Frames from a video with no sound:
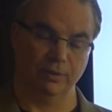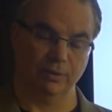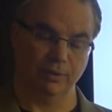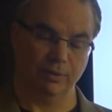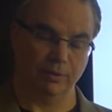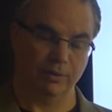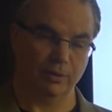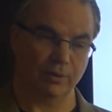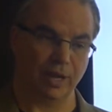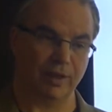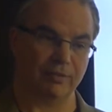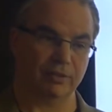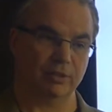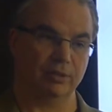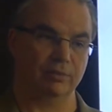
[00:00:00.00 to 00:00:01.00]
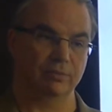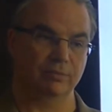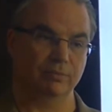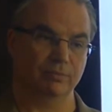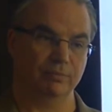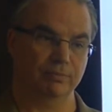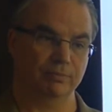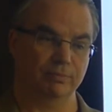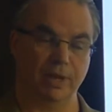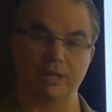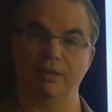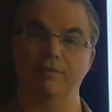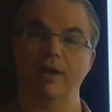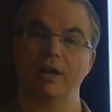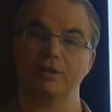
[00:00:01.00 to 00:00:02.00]
you don't have to
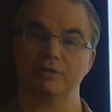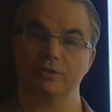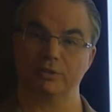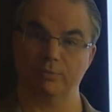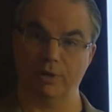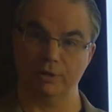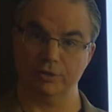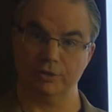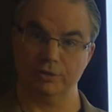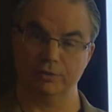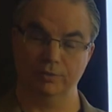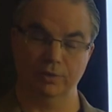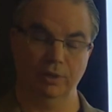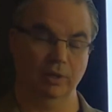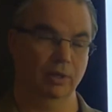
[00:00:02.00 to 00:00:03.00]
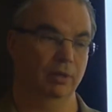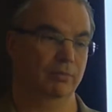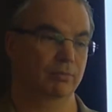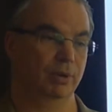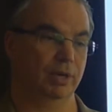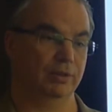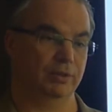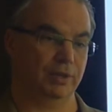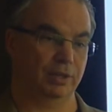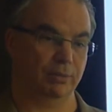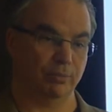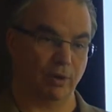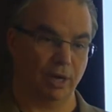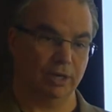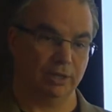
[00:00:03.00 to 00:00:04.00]
manufacture as much, but then the
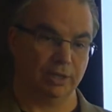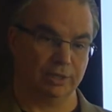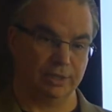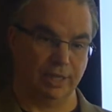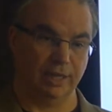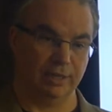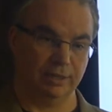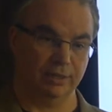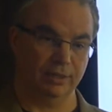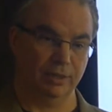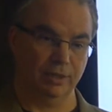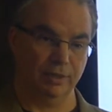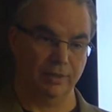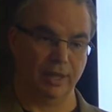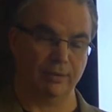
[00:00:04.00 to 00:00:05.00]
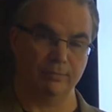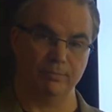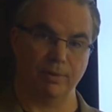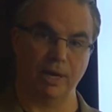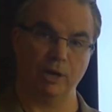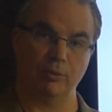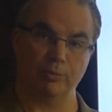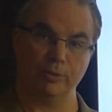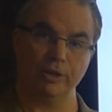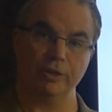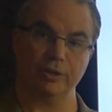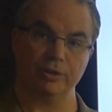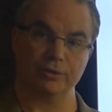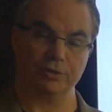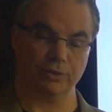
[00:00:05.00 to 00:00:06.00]
body can take that
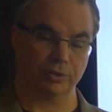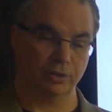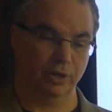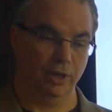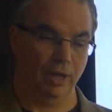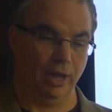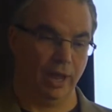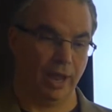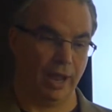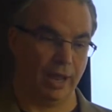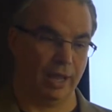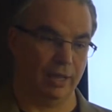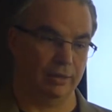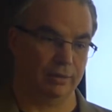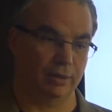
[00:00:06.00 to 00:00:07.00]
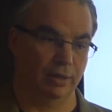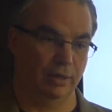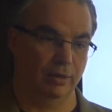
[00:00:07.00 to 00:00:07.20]
bioprecursor and